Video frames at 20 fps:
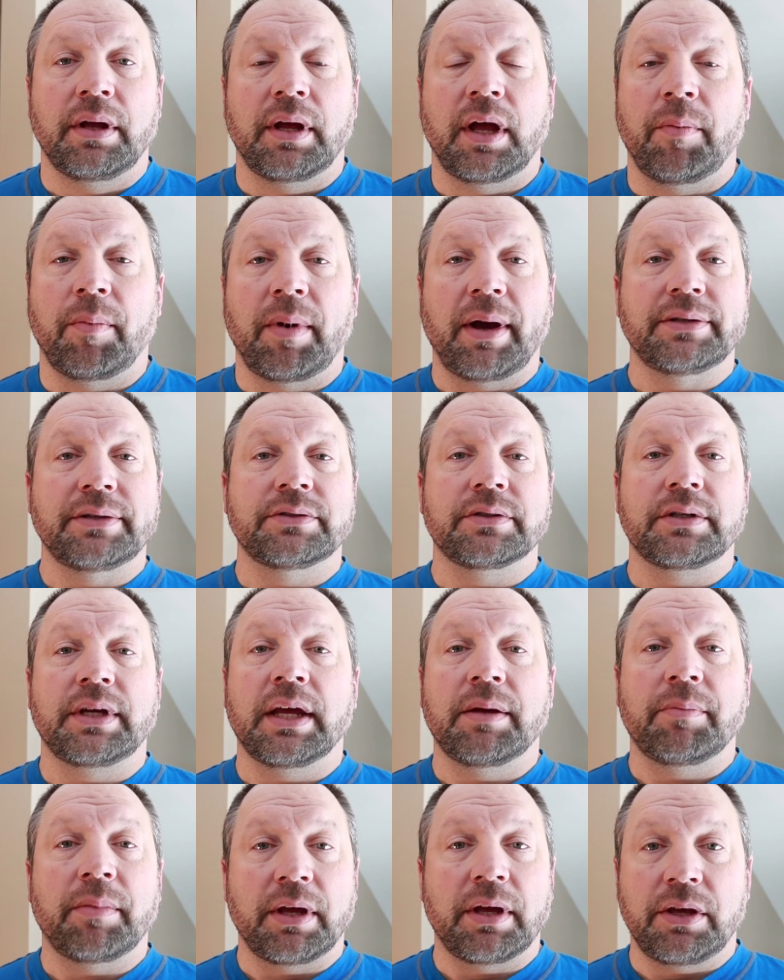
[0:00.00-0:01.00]
I might as well
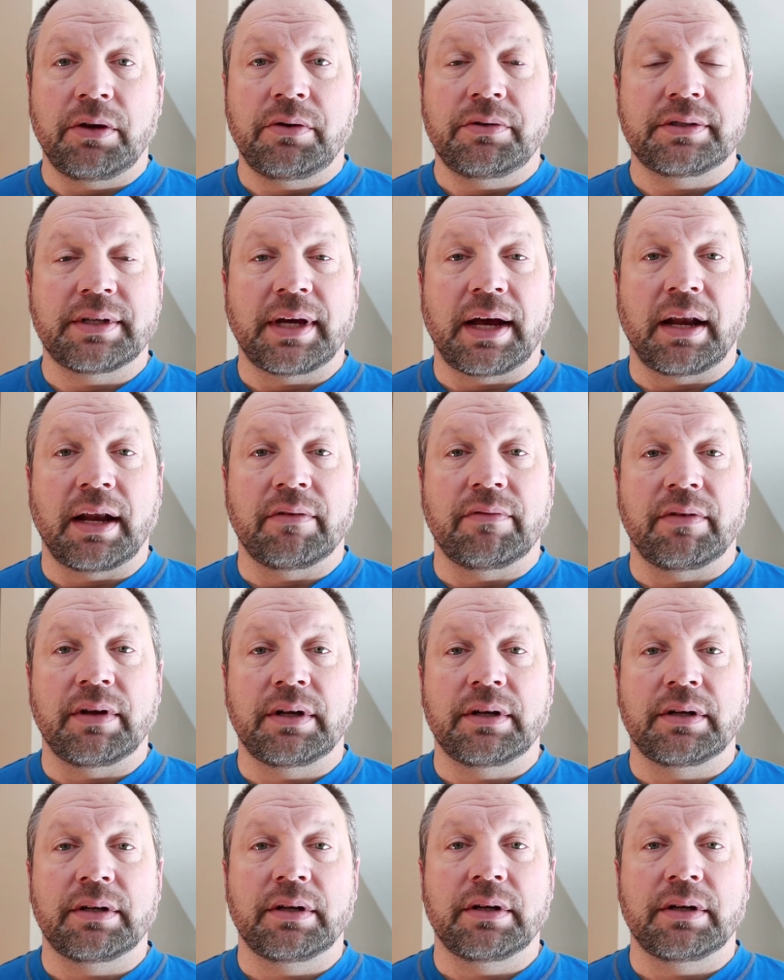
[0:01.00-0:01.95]
get my use out of it.